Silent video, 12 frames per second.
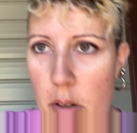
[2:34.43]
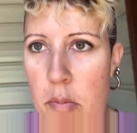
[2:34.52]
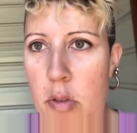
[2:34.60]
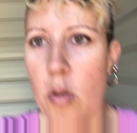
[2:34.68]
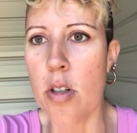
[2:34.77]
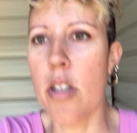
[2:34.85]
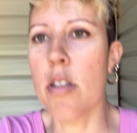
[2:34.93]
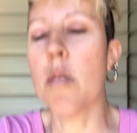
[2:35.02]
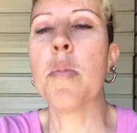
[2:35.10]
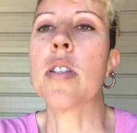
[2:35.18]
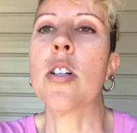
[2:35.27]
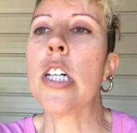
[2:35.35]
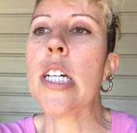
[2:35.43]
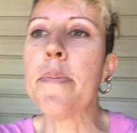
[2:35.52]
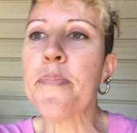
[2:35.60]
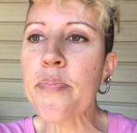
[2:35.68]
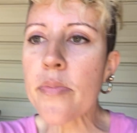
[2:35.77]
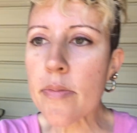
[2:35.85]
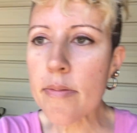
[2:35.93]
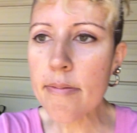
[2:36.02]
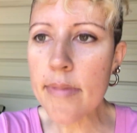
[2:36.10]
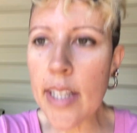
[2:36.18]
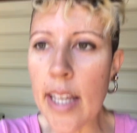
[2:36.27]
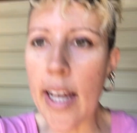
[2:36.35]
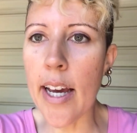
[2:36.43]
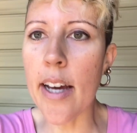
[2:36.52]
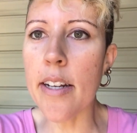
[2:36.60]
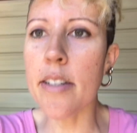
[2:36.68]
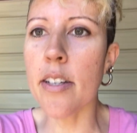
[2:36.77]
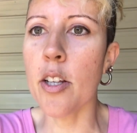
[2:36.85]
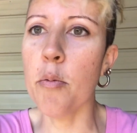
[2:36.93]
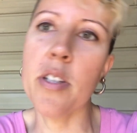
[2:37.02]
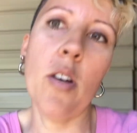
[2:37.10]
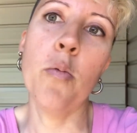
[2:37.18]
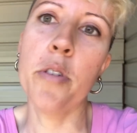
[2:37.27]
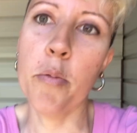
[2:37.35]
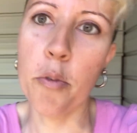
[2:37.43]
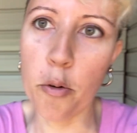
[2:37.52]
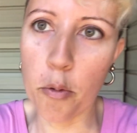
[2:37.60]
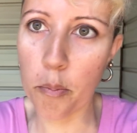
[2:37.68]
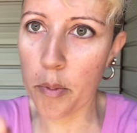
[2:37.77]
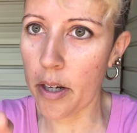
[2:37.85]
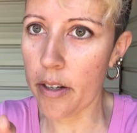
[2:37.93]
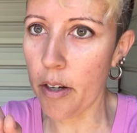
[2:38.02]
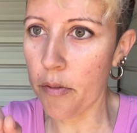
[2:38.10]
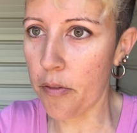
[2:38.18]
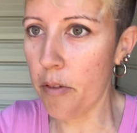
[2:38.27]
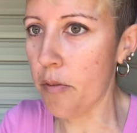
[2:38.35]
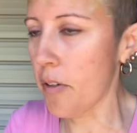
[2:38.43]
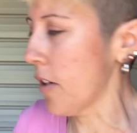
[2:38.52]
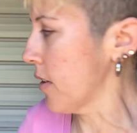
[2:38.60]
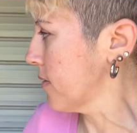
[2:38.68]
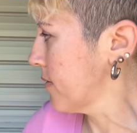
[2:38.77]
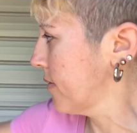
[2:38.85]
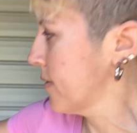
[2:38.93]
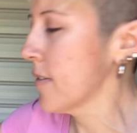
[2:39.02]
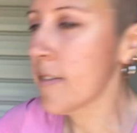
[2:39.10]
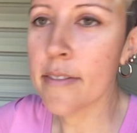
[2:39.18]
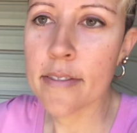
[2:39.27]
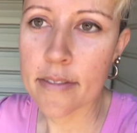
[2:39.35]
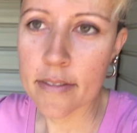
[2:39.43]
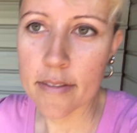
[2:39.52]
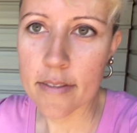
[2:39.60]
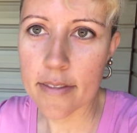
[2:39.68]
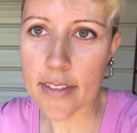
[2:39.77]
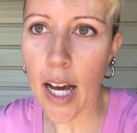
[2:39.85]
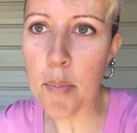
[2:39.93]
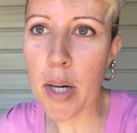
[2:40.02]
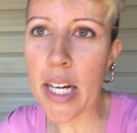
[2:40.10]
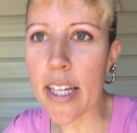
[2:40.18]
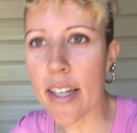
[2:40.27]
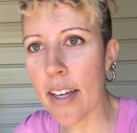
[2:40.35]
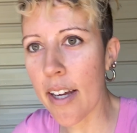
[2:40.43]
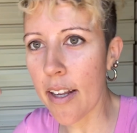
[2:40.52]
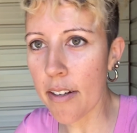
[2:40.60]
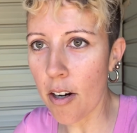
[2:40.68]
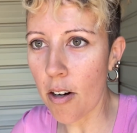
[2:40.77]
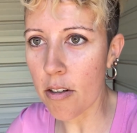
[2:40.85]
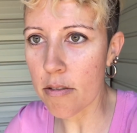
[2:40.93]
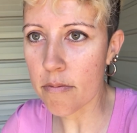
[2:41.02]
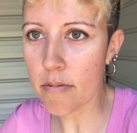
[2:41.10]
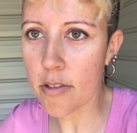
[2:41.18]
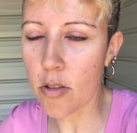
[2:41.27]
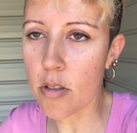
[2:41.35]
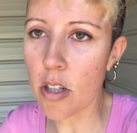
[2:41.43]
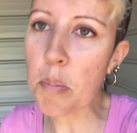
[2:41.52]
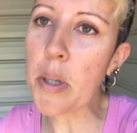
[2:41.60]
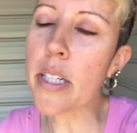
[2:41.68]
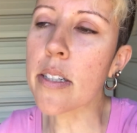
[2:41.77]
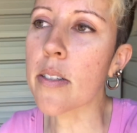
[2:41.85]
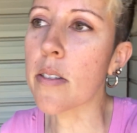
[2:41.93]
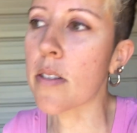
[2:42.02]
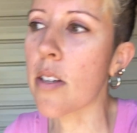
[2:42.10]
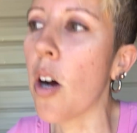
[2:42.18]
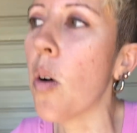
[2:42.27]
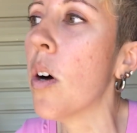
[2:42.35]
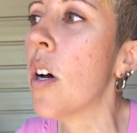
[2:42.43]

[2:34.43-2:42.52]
Florida to Missouri. And there was only room enough for that bike and our 2 dirt bikes. So